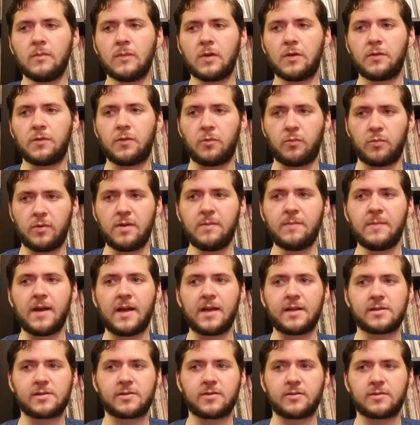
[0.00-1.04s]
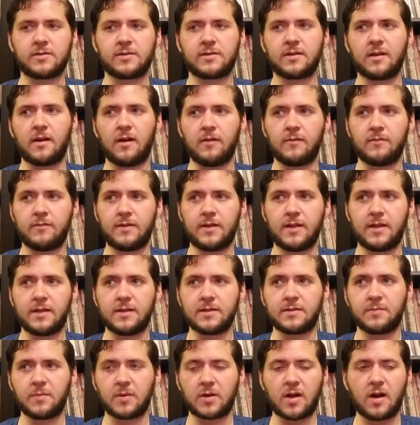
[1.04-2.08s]
remasters of
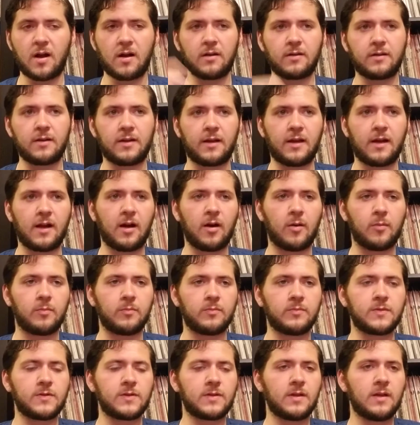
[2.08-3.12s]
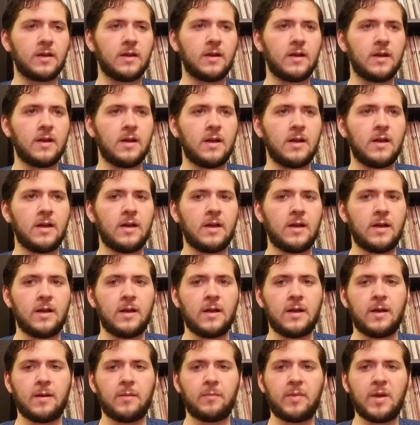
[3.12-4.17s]
these McCartney albums.
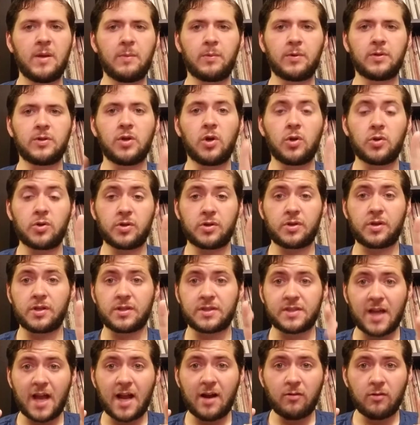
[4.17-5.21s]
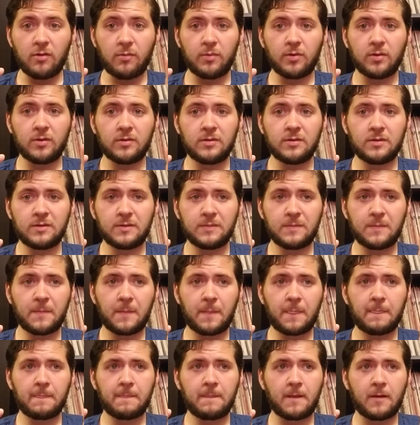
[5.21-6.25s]
People know they're desirable,
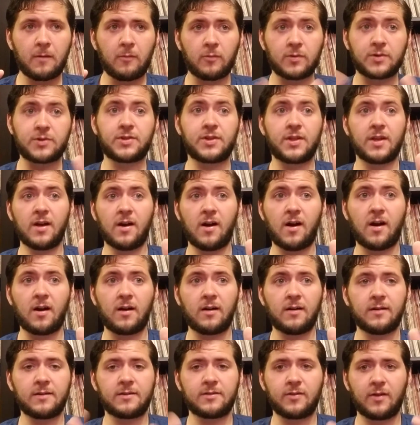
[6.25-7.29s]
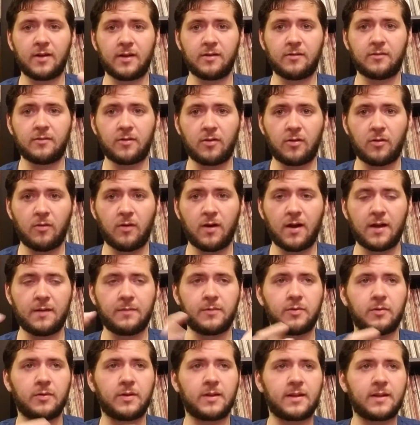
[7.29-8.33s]
which they are, so I don't know why I'm
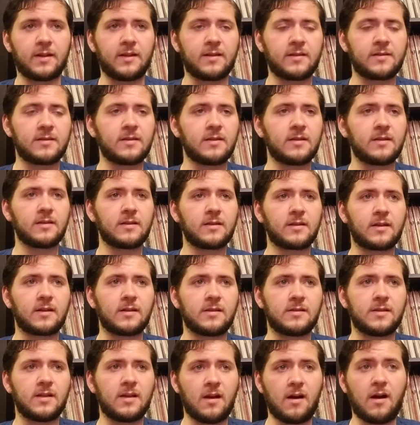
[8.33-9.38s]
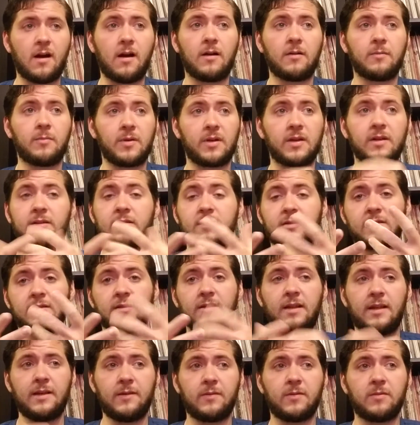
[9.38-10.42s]
doing this, because they are, because
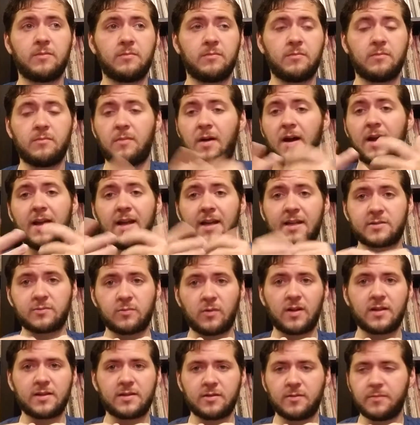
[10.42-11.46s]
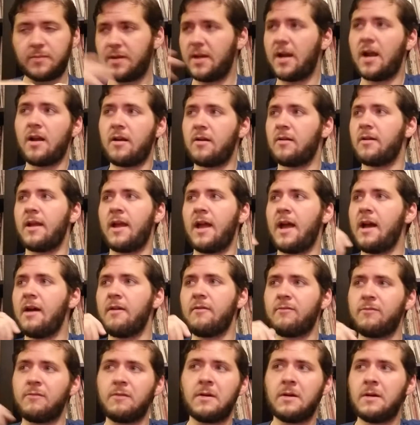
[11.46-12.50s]
even my ass wants them, and I already
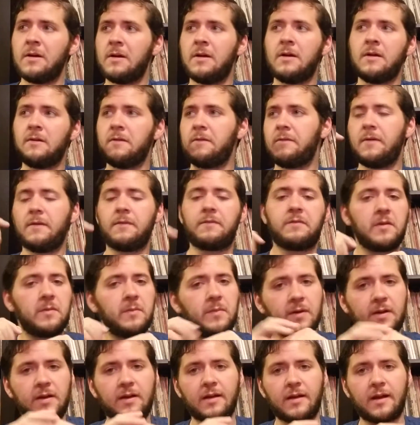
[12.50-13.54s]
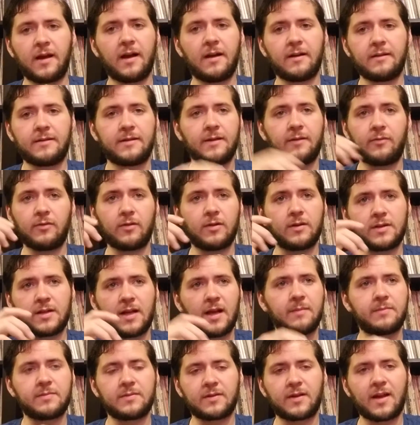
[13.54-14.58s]
have 50 million different
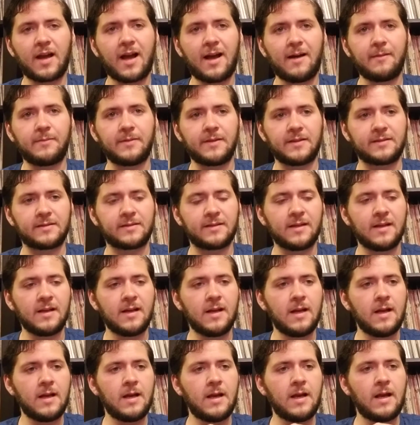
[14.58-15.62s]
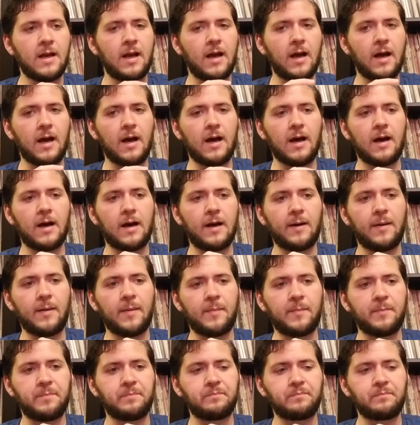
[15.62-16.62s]
types of copies. Um,